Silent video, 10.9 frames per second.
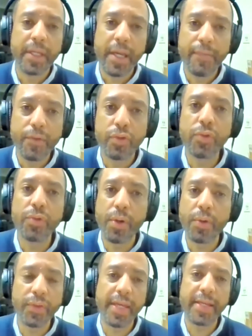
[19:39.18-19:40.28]
If you do
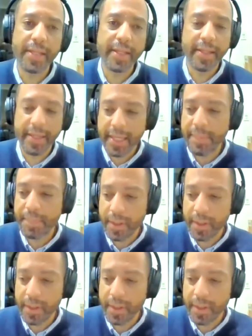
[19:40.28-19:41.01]
those things and keep